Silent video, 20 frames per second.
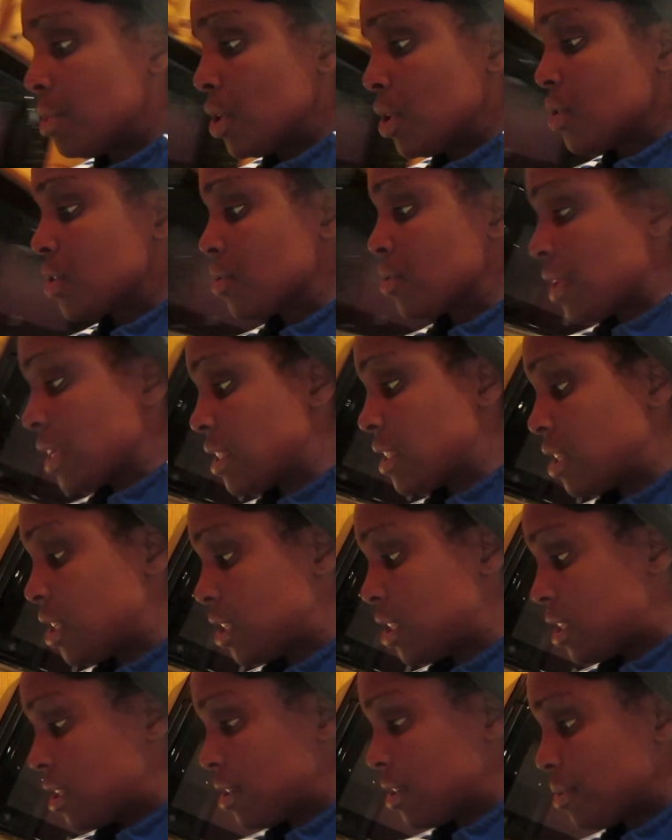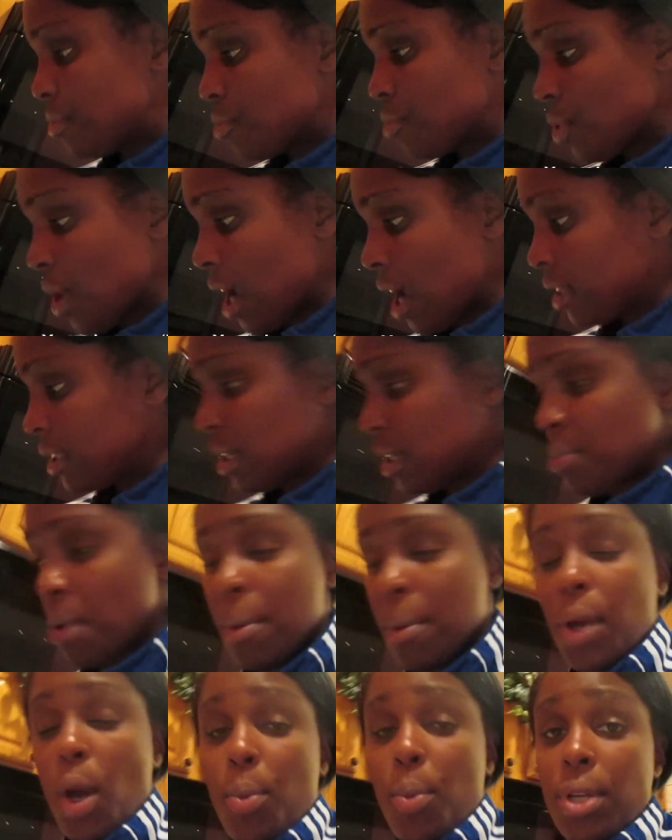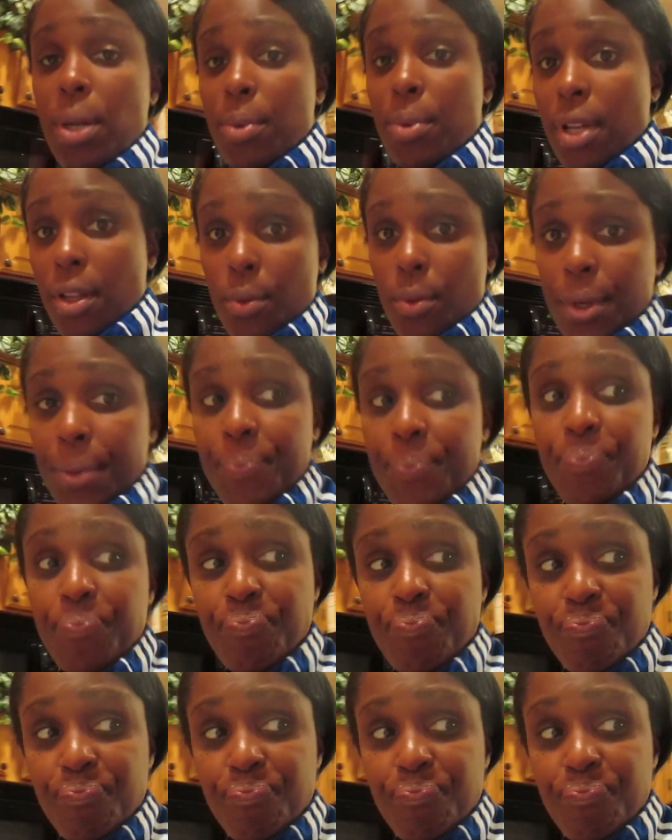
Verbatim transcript: the rest of this broccoli, probably open up another one.